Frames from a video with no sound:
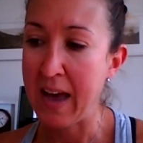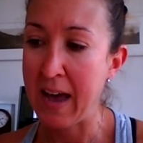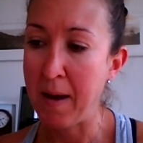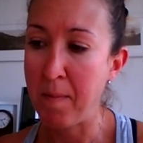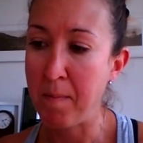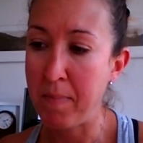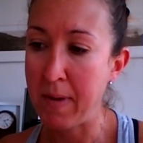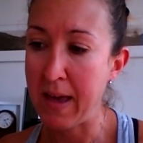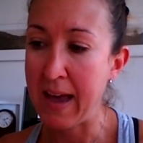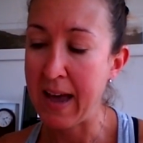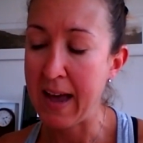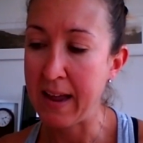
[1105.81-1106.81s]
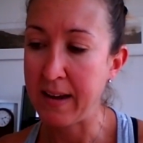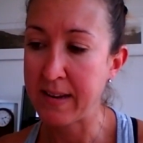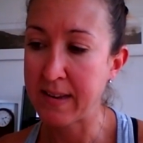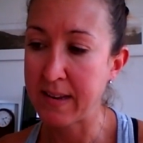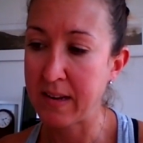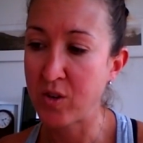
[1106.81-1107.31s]
Had
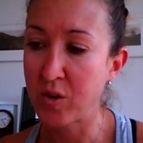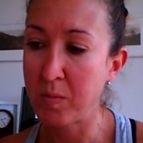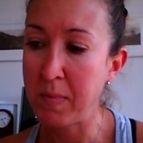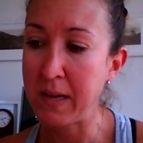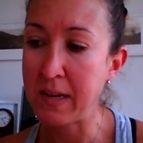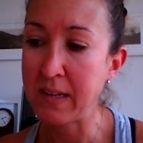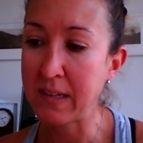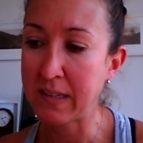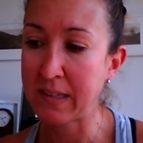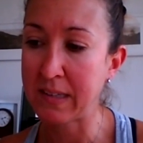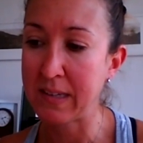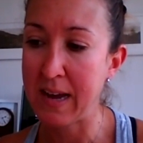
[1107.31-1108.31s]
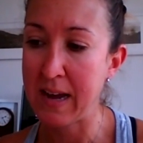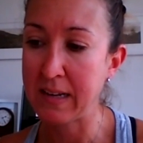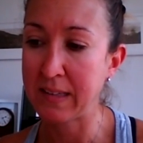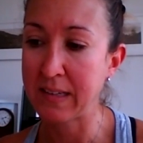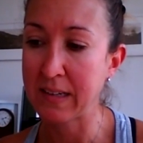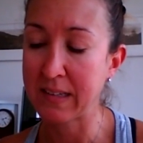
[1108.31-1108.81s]
tremendous
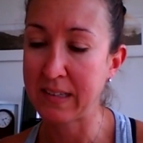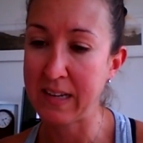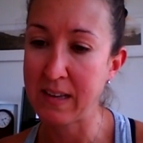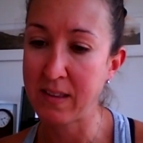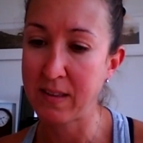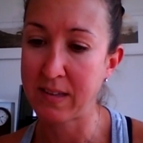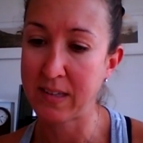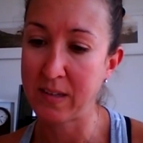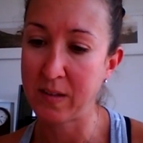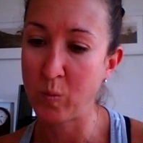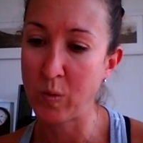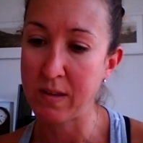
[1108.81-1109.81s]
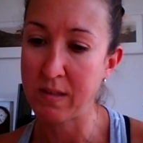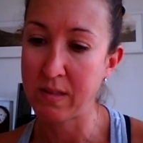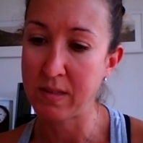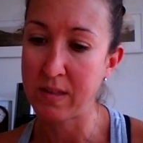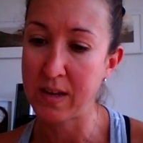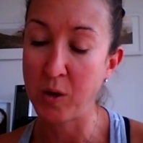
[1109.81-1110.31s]
success with
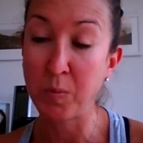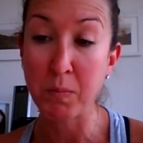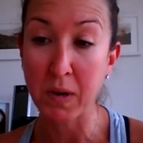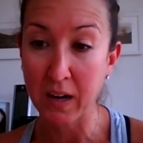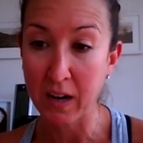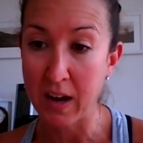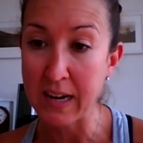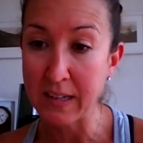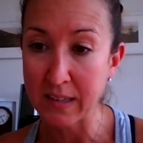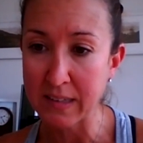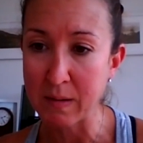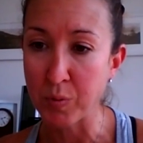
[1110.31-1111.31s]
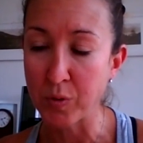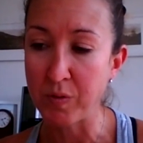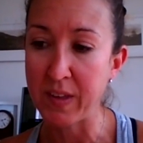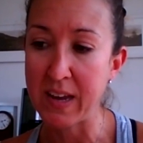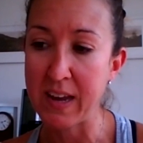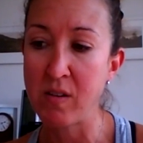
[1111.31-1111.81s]
helping my clients
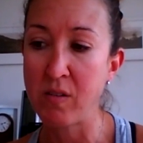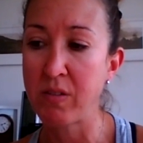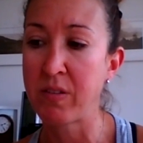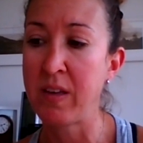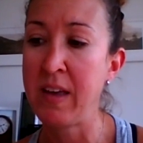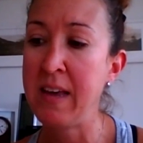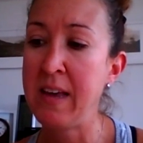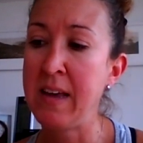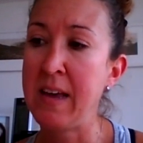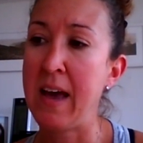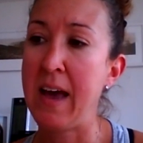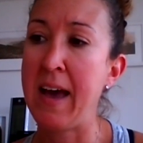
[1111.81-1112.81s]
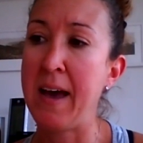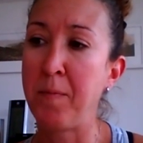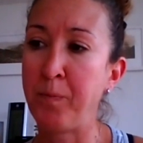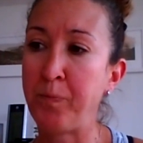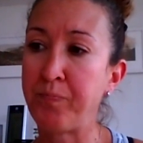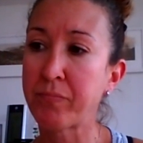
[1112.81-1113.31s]
improve their health,
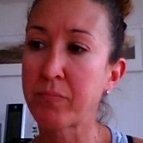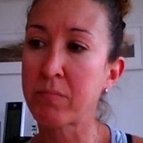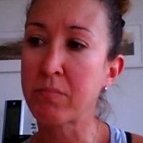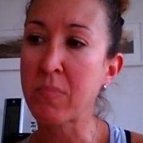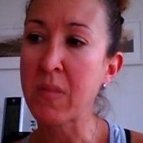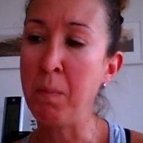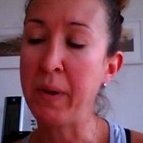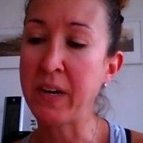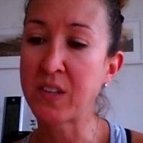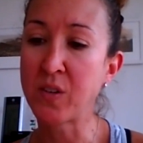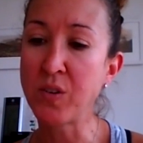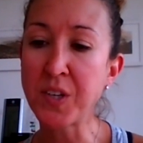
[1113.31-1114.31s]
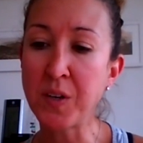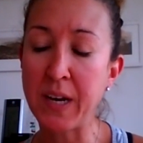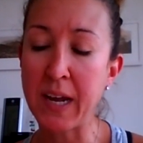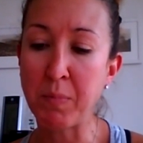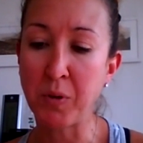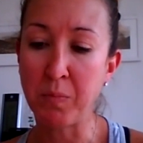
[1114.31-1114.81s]
but it's also
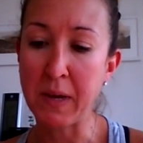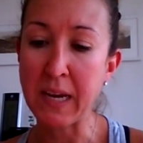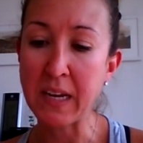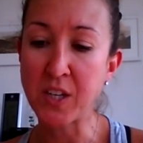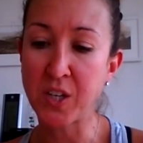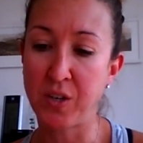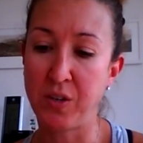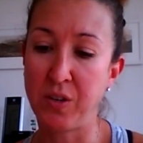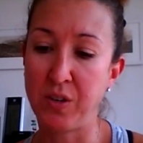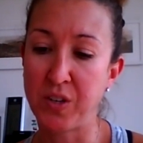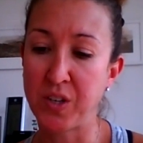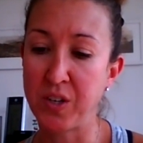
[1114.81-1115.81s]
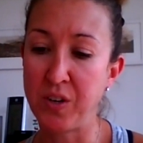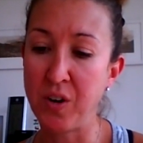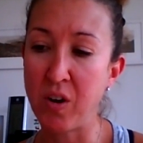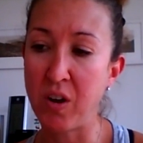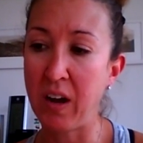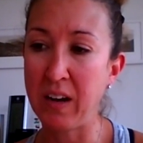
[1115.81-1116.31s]
enabled me to
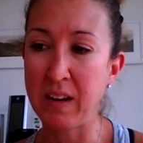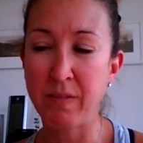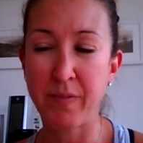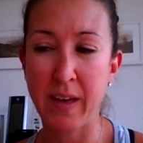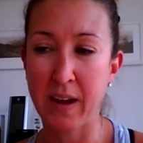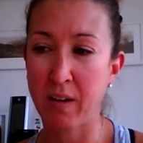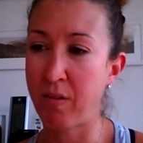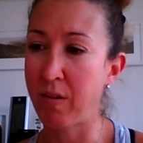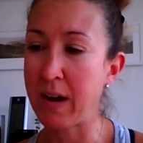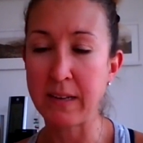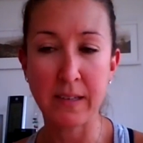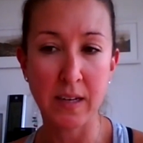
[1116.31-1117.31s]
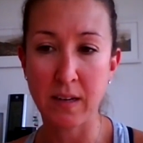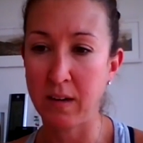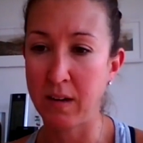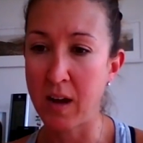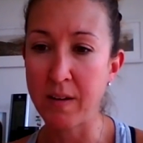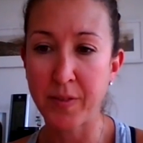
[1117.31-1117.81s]
not live that crazy
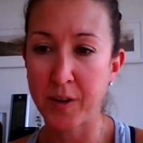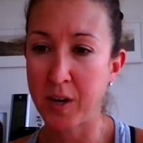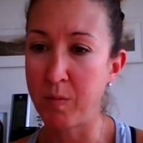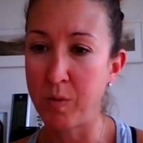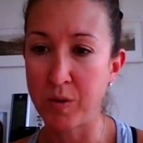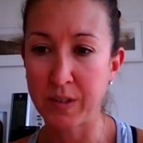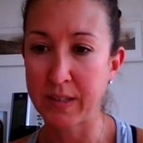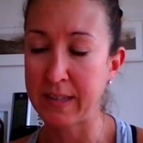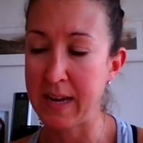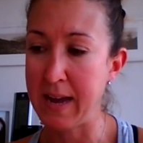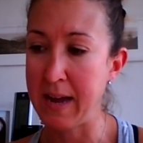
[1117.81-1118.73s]
life that I was.